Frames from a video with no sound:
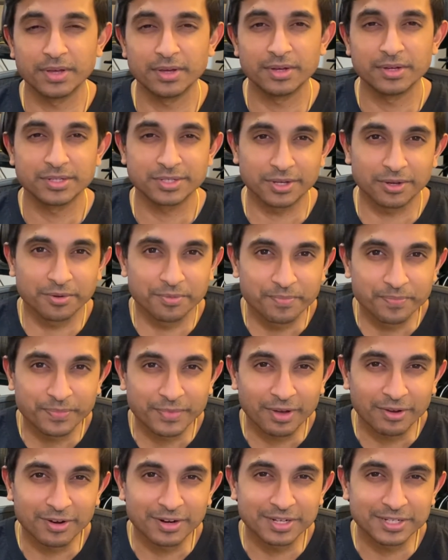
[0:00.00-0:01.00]
So
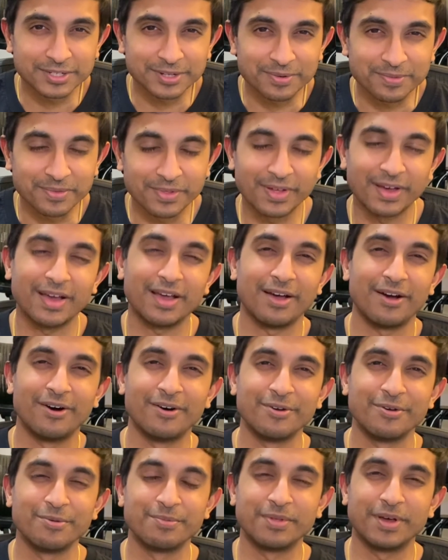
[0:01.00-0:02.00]
I'm going to stop there. I
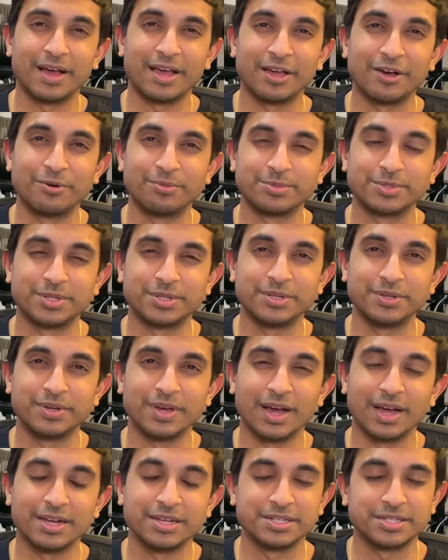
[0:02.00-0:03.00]
hope that helps you
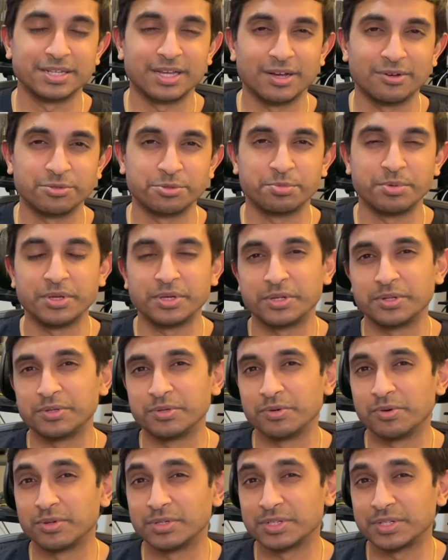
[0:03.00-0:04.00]
guys. I'll speak to
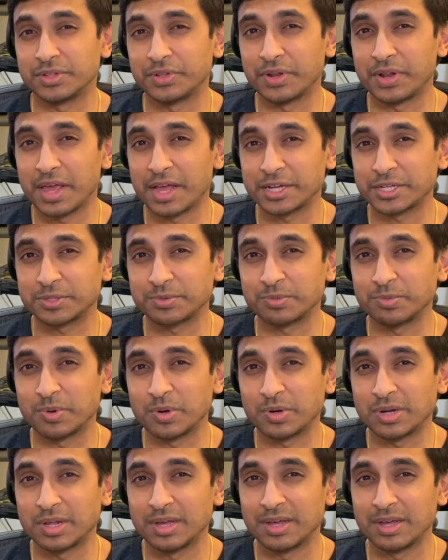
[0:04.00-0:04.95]
you on to the next one.